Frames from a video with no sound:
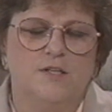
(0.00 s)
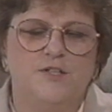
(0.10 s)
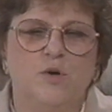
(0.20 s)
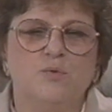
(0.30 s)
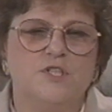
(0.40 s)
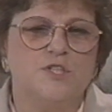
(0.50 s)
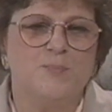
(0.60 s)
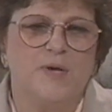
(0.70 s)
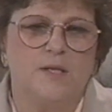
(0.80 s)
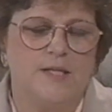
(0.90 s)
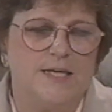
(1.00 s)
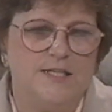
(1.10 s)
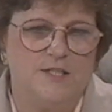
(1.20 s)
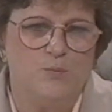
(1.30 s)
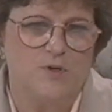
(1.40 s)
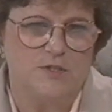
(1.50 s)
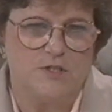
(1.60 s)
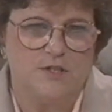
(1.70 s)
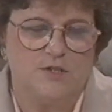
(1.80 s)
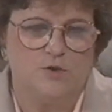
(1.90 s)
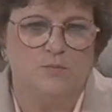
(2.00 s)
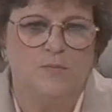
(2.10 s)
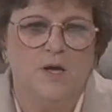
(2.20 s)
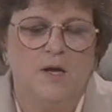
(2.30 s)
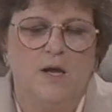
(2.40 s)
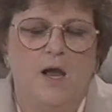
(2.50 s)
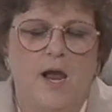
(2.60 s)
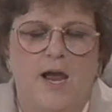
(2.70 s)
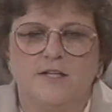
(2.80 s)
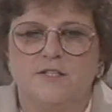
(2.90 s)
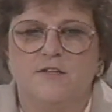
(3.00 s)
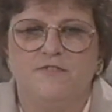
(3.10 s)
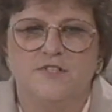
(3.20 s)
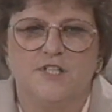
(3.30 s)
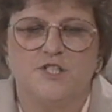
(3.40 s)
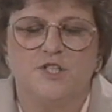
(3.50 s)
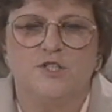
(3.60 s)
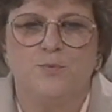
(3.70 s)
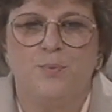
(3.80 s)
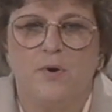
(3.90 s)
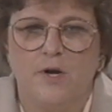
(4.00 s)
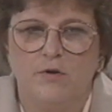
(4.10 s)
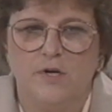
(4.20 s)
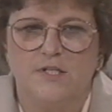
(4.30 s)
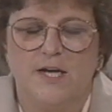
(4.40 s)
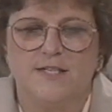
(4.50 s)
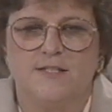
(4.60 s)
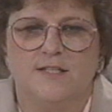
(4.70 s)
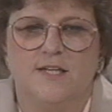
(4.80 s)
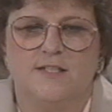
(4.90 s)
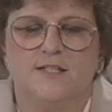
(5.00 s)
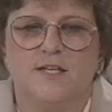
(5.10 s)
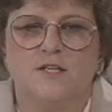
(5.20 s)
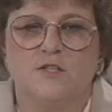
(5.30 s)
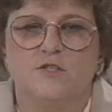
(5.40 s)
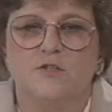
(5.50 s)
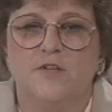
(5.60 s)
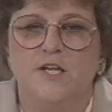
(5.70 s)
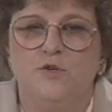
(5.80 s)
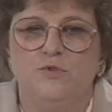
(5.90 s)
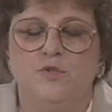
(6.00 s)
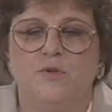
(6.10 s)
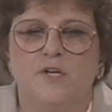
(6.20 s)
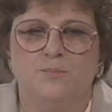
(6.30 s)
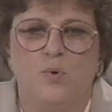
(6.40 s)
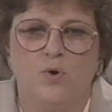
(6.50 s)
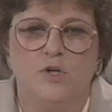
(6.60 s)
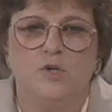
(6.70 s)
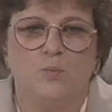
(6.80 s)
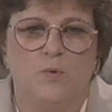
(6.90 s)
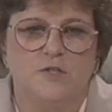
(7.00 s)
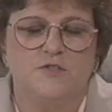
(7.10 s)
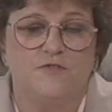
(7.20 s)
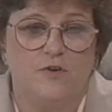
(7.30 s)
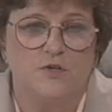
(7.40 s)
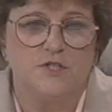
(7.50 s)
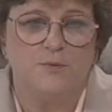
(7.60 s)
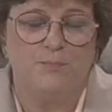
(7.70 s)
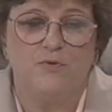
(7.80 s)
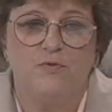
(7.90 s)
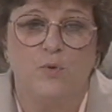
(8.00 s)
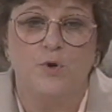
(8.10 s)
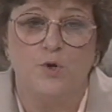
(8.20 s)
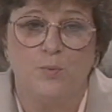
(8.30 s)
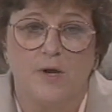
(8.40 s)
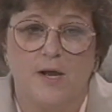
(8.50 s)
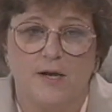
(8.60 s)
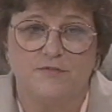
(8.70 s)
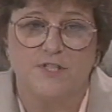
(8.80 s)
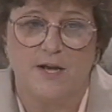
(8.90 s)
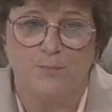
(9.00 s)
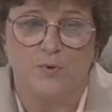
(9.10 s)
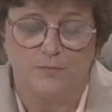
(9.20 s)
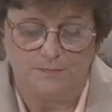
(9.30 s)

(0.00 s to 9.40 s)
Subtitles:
don't just pick the easy ones to do. Ask the physician to prioritize the testing so that you do the important ones first before you run out of sample.